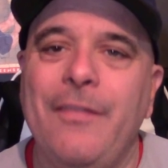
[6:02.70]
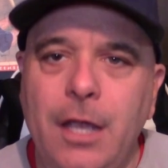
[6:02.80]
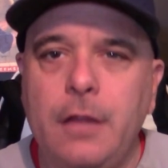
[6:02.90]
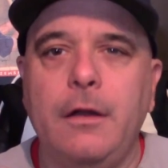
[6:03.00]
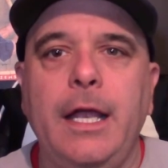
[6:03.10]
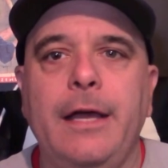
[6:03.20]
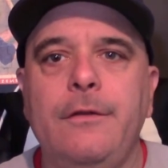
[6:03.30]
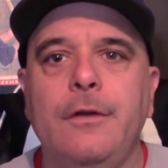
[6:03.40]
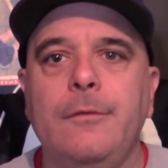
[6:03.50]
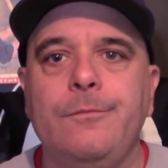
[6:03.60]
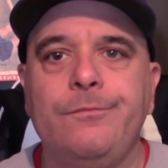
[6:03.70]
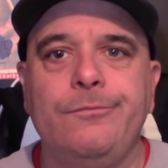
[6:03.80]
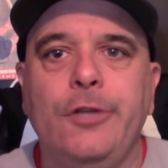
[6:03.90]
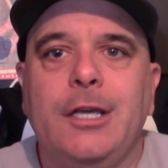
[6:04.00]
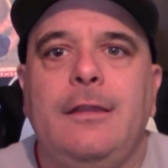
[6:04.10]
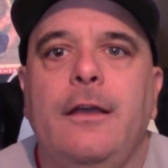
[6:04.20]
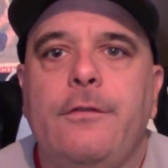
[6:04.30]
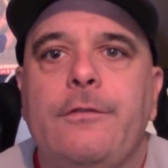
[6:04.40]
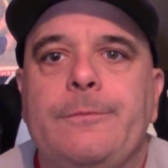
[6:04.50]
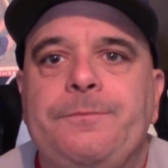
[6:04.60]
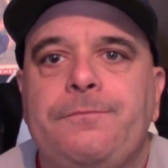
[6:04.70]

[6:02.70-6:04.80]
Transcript: other hand, look at this.